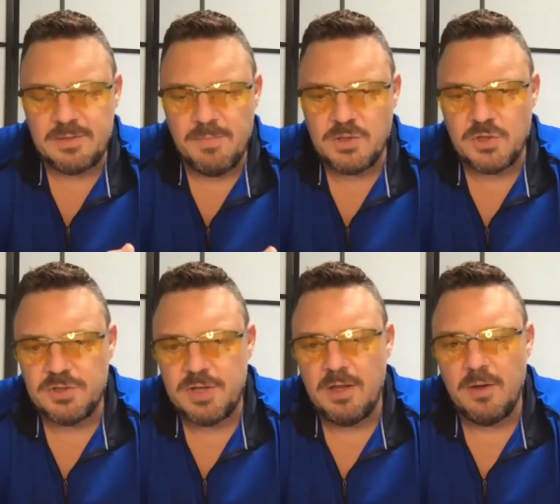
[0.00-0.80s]

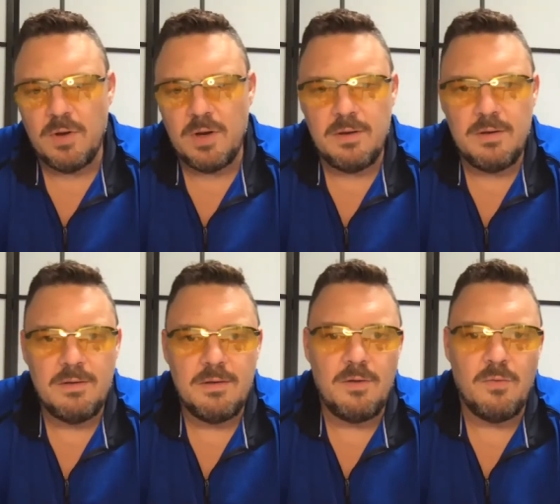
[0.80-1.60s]
measures that you
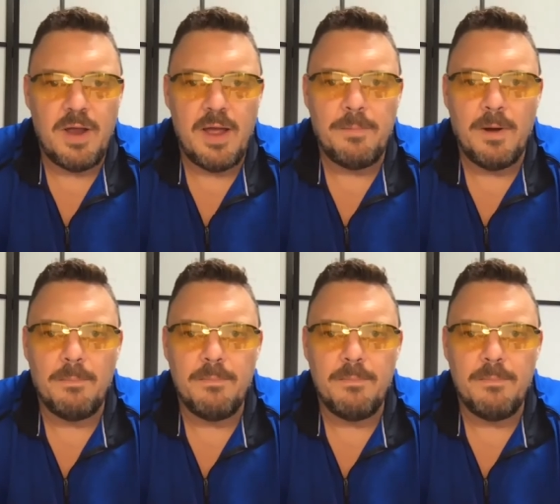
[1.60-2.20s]
would amp up?